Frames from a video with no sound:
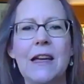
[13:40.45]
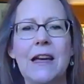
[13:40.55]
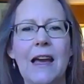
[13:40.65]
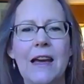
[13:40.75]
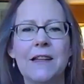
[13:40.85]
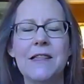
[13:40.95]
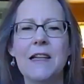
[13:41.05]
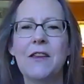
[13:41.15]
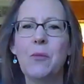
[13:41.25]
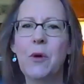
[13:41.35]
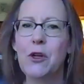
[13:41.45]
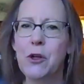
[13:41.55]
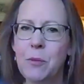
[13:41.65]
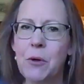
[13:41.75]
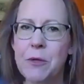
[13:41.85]
and say that what
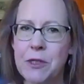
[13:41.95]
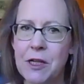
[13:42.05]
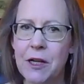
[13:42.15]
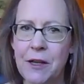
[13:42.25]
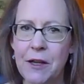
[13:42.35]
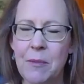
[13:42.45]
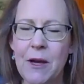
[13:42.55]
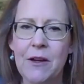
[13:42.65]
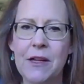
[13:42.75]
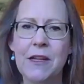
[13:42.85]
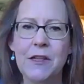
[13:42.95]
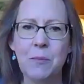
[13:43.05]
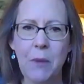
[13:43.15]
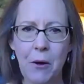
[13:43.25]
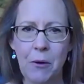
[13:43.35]
Cooper was talking about in his
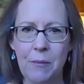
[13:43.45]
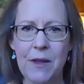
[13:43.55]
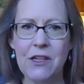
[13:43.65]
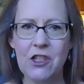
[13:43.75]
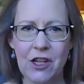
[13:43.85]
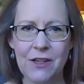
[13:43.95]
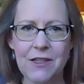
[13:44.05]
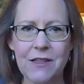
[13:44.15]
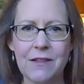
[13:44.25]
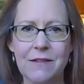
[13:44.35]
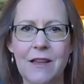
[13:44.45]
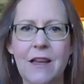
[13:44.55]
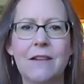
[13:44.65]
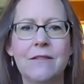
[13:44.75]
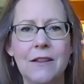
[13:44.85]
poem that Jane Austen
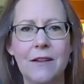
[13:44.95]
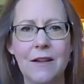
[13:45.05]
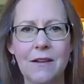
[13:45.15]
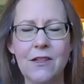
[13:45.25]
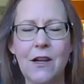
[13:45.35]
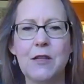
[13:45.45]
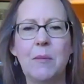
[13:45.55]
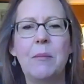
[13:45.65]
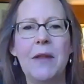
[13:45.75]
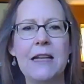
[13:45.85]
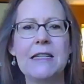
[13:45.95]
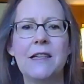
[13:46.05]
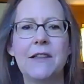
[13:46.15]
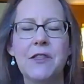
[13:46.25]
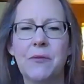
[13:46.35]
then talks about
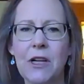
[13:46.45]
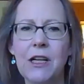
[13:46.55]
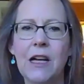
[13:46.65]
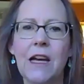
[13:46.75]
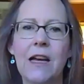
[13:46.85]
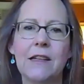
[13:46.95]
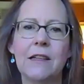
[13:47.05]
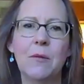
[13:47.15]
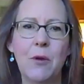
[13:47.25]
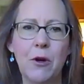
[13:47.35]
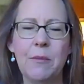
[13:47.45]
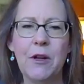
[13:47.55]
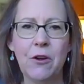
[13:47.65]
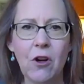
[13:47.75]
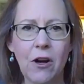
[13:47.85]
planting syringa and laburnum in
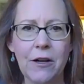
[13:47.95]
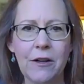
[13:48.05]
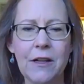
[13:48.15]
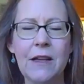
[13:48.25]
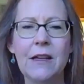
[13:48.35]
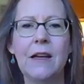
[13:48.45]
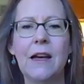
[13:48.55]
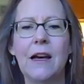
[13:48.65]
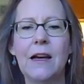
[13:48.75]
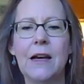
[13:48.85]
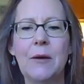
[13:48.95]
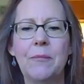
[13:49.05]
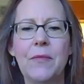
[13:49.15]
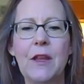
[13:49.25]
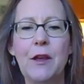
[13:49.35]
her garden,
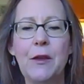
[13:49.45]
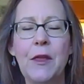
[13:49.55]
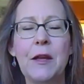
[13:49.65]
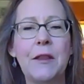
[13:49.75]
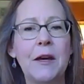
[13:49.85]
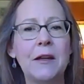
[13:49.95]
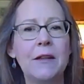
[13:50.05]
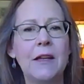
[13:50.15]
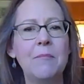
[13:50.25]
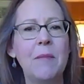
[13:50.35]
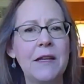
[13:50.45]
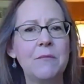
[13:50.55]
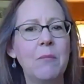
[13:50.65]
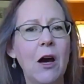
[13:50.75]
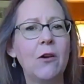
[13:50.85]
that they
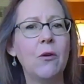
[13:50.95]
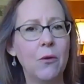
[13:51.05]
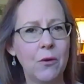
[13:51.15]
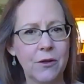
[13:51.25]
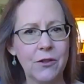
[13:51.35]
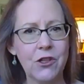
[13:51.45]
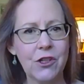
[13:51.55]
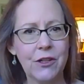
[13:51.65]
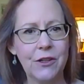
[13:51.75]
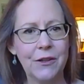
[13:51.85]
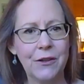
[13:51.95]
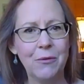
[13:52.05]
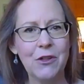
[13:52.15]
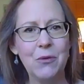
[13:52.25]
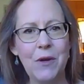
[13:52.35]
meant mock orange,
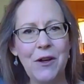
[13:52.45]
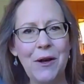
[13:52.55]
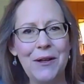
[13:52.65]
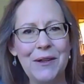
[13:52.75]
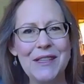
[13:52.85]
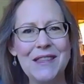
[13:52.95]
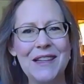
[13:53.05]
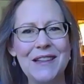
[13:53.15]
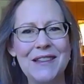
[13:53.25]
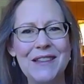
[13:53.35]
which we call it the